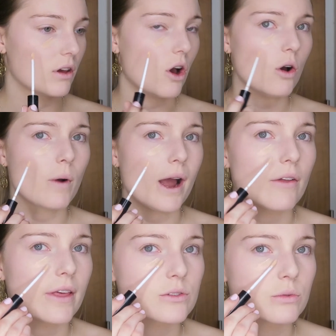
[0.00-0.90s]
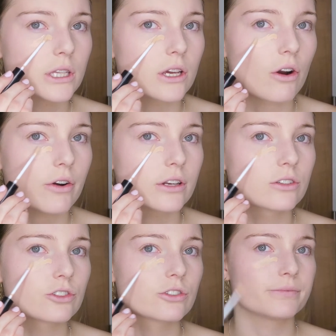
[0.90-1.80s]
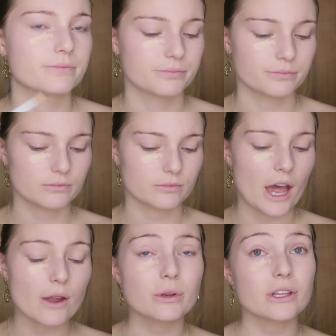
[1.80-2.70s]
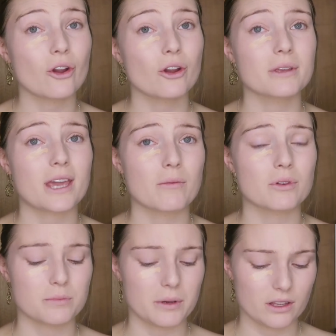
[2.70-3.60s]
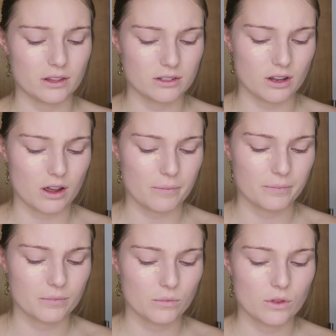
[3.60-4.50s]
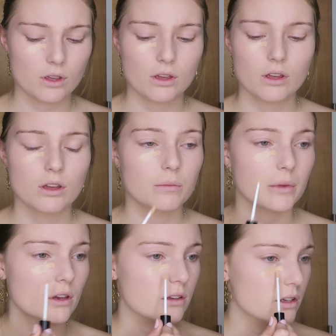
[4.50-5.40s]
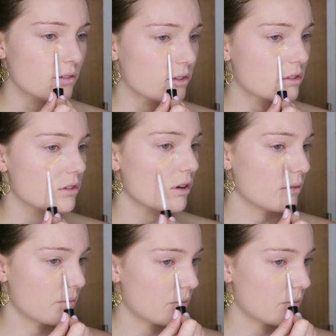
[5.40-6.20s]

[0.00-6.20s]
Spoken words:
Oh wow, that's really orange. I really hope the camera is picking this up, because if it's not,